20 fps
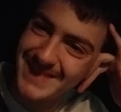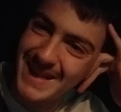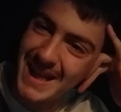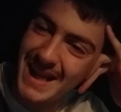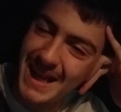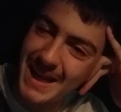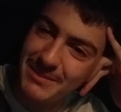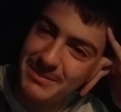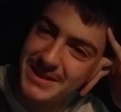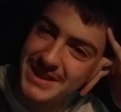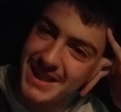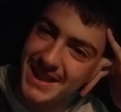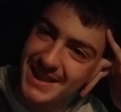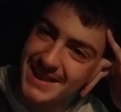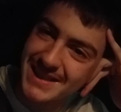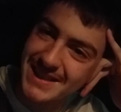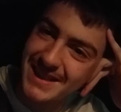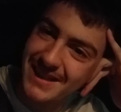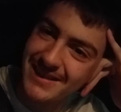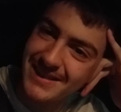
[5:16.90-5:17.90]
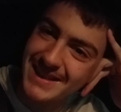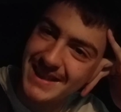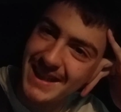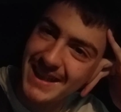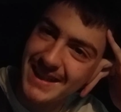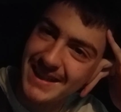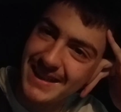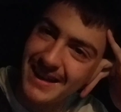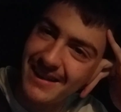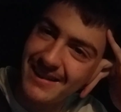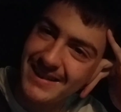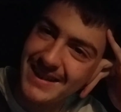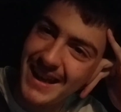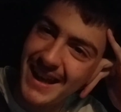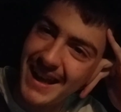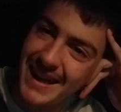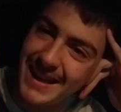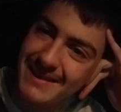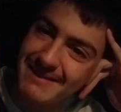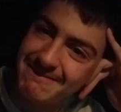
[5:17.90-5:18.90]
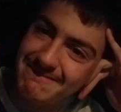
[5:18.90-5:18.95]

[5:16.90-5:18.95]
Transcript: I'm sexy all day and all night.